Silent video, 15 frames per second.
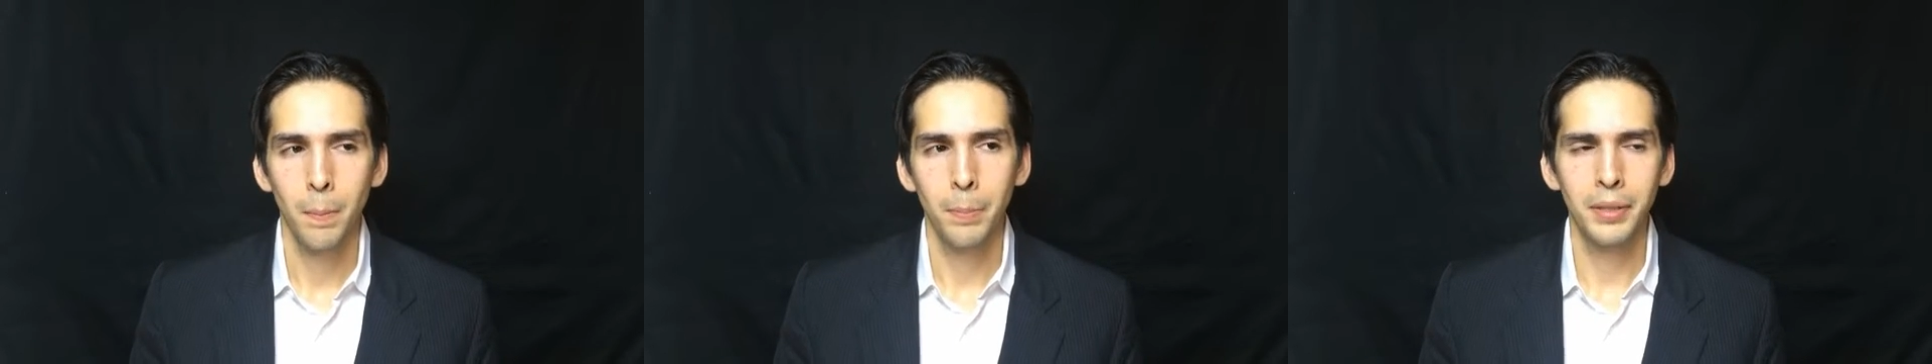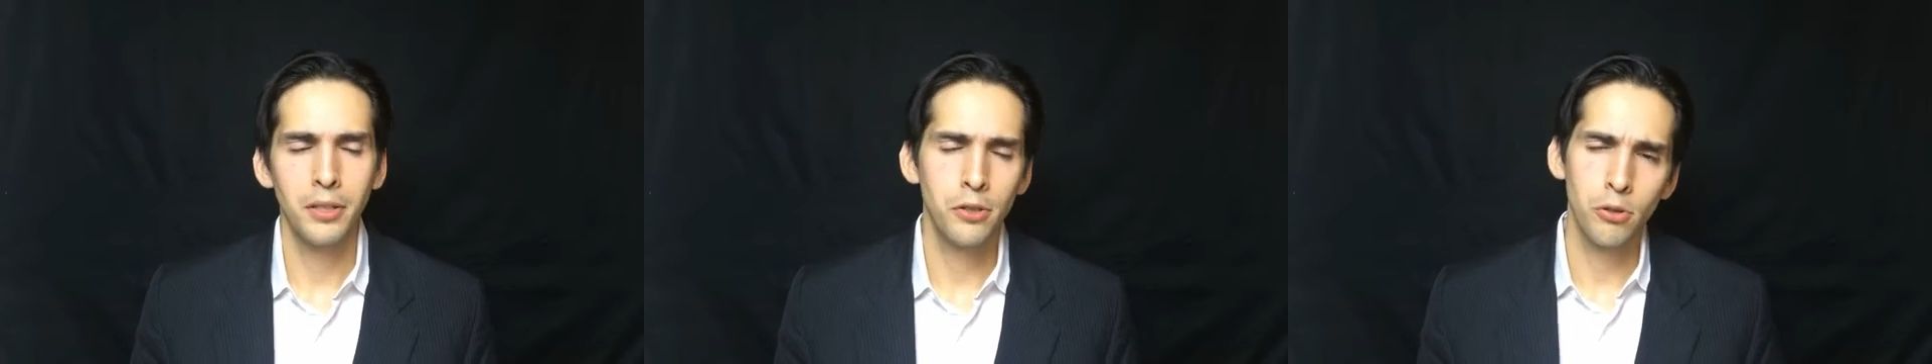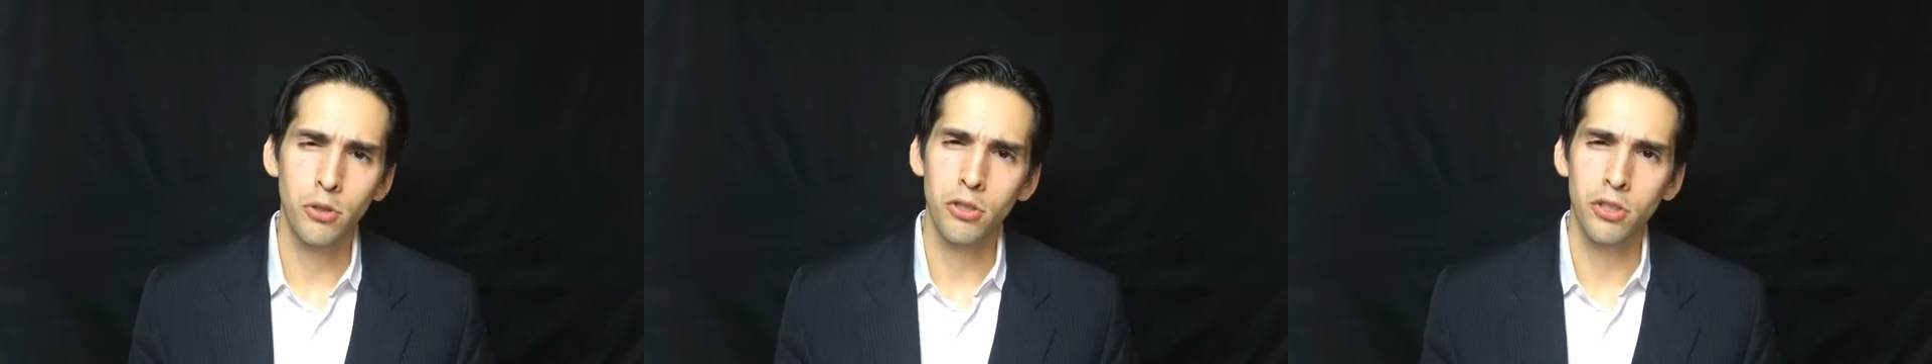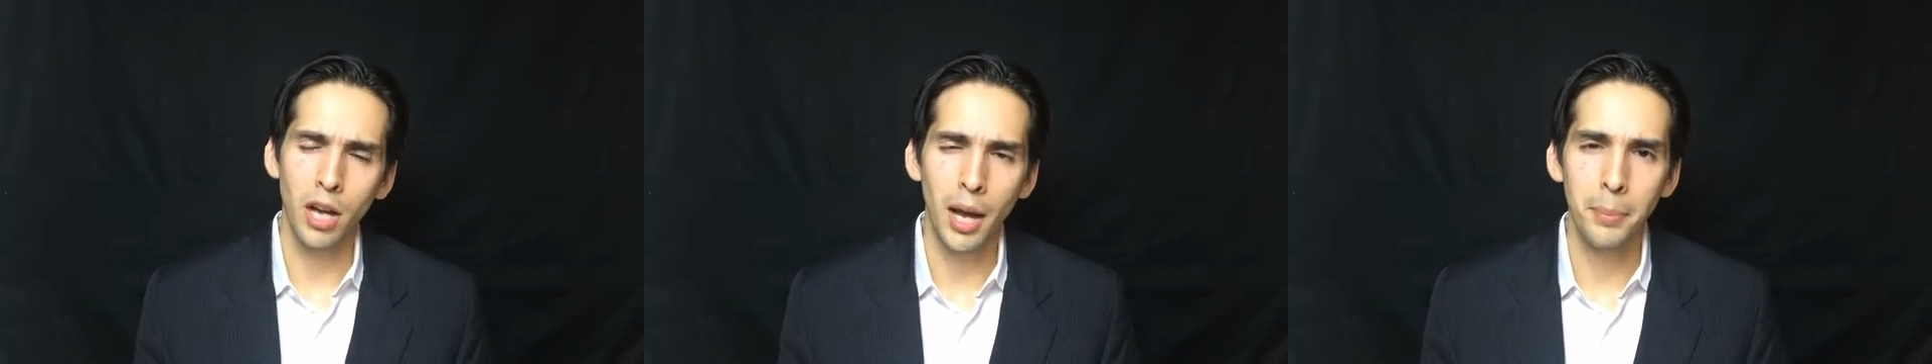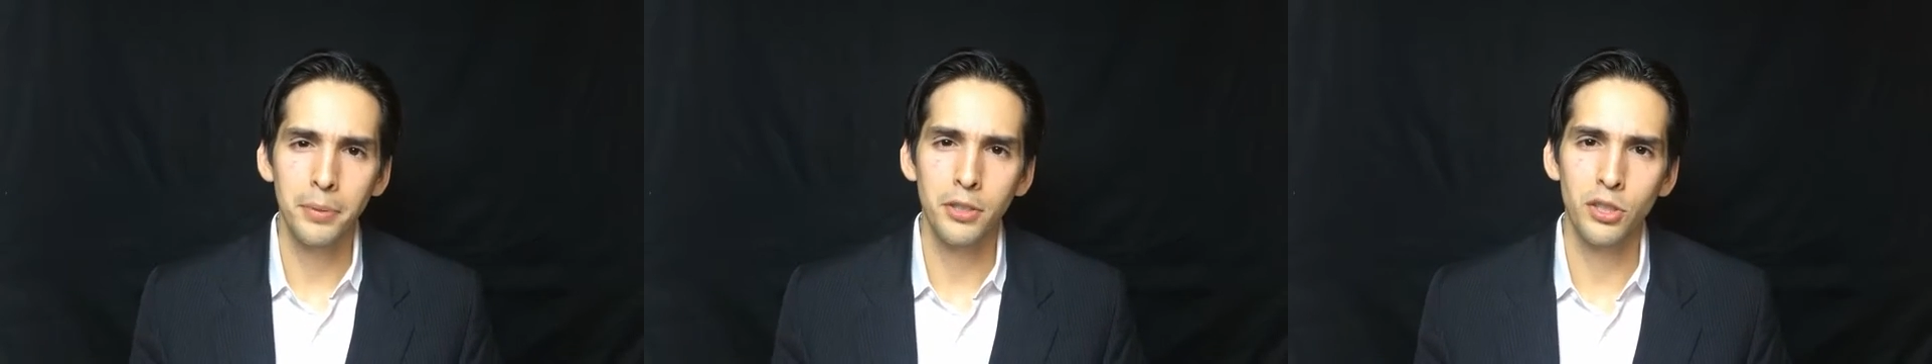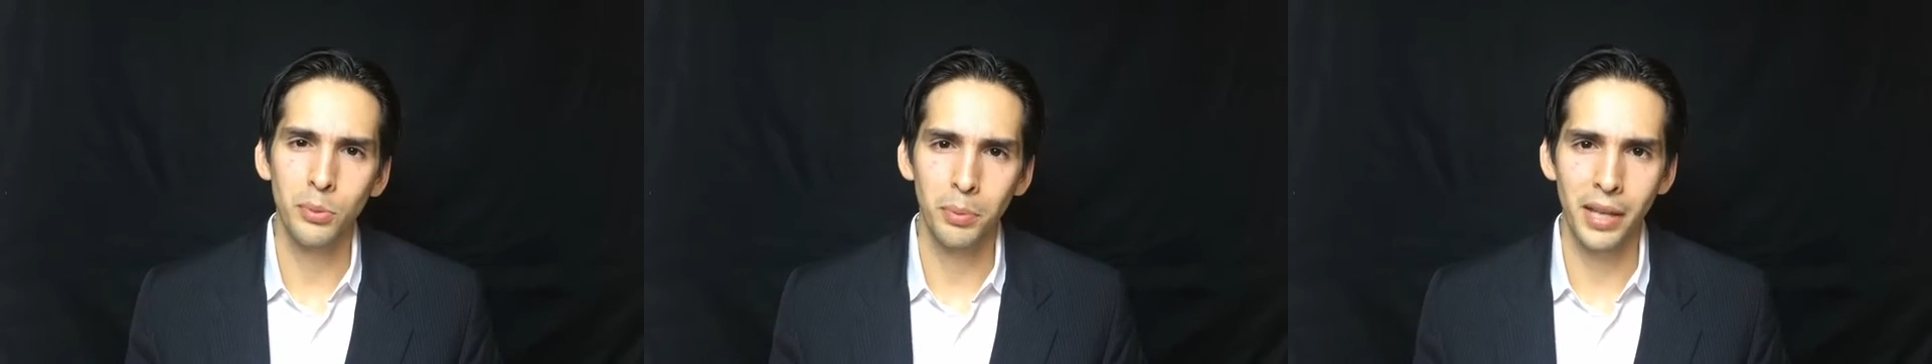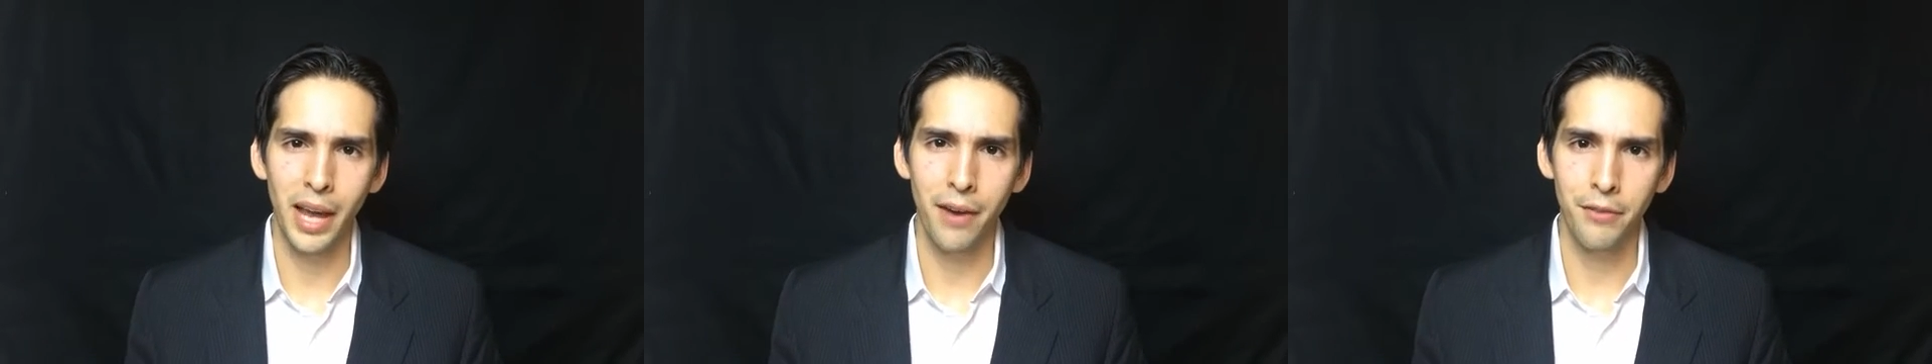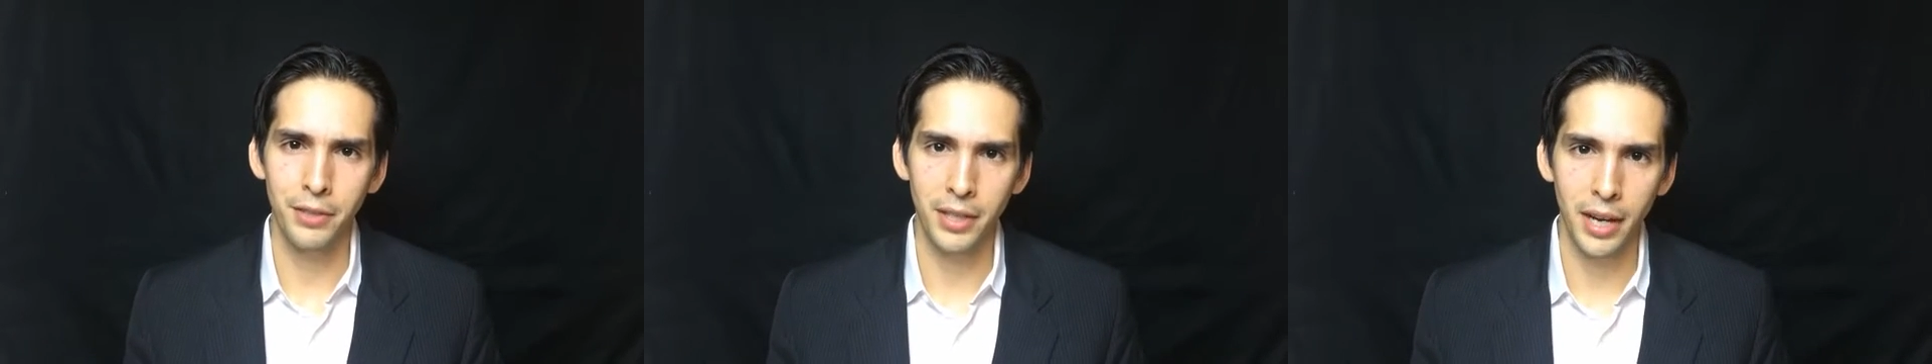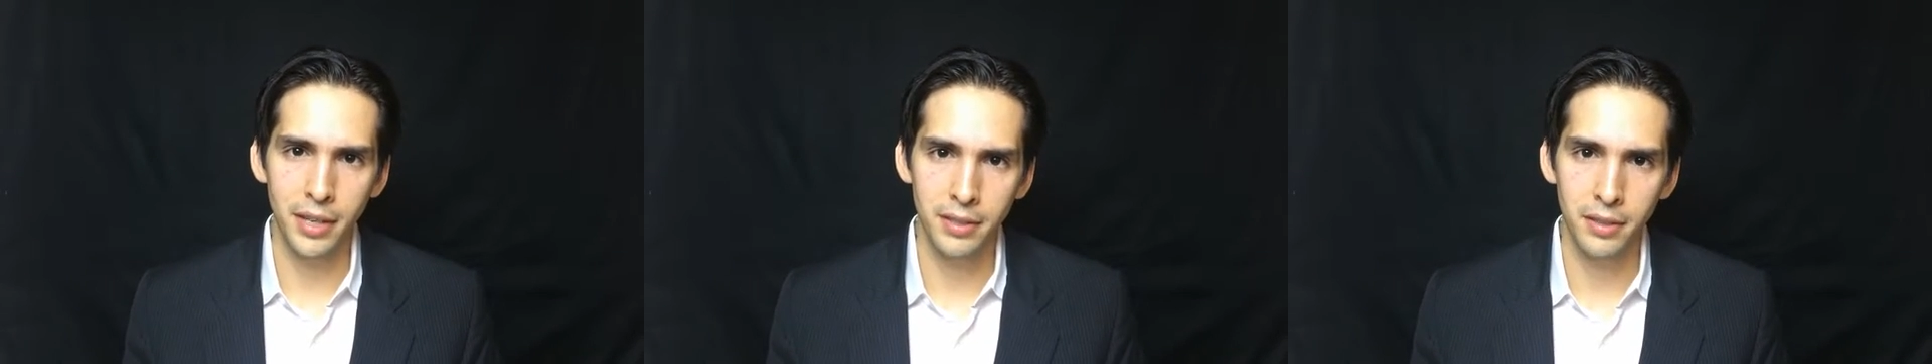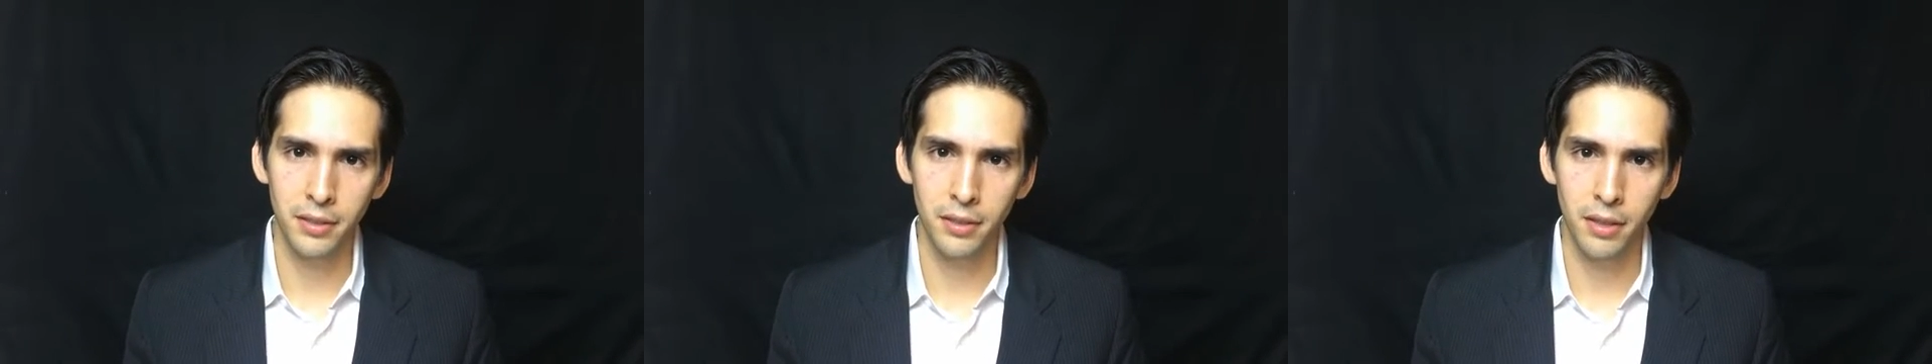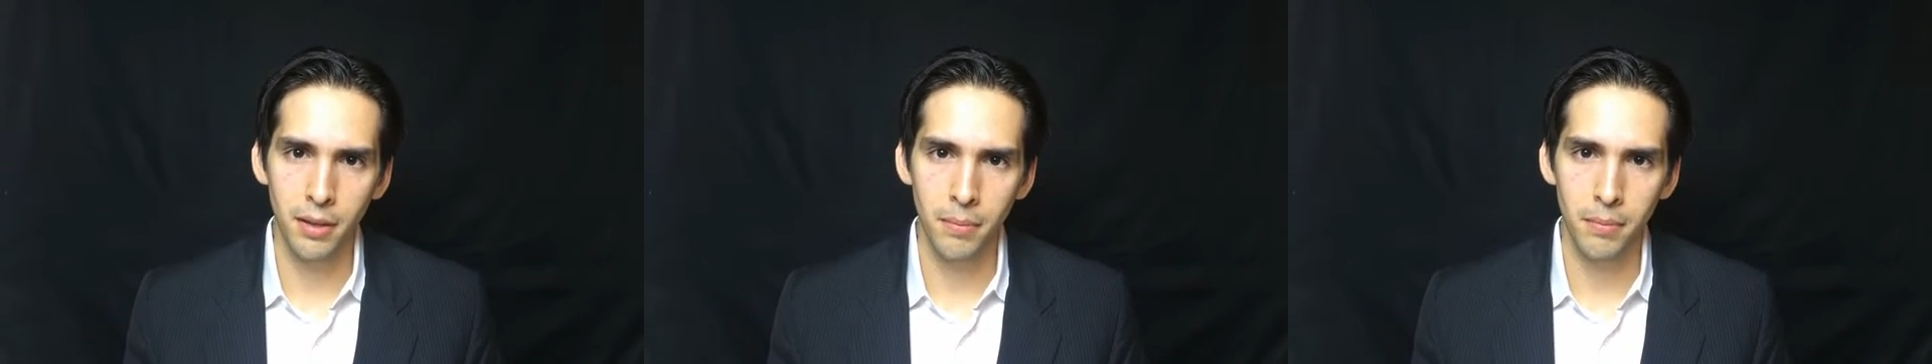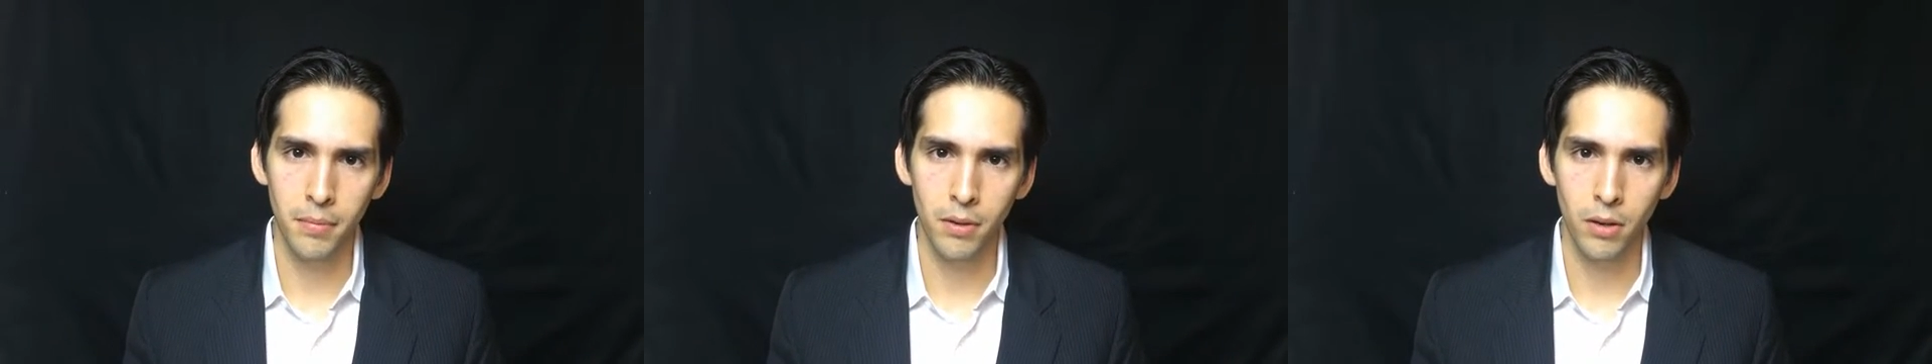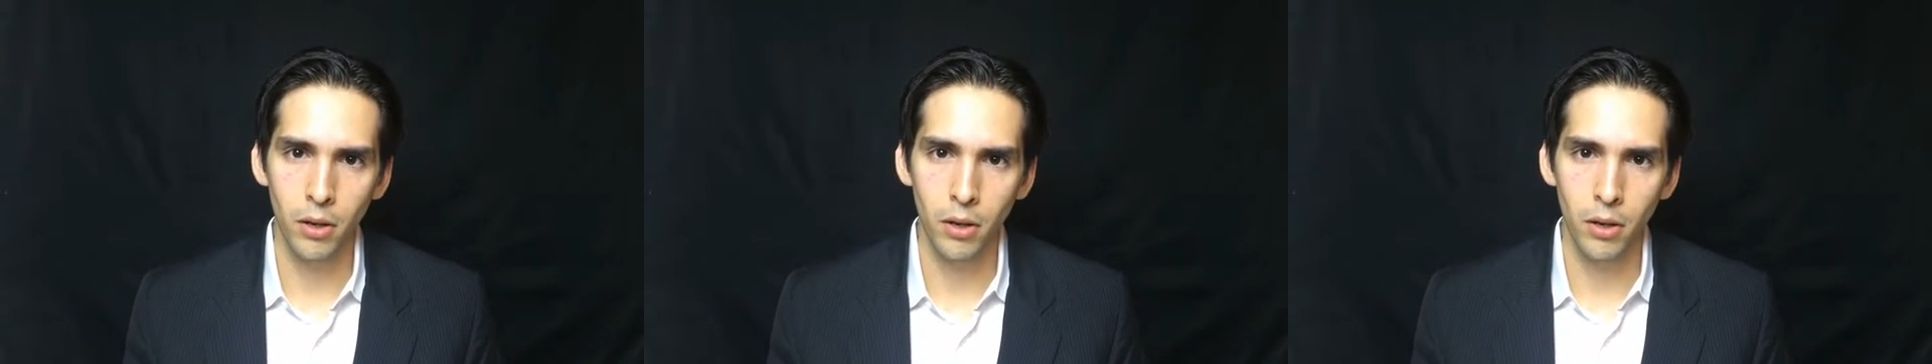but did you stop display advertising to them?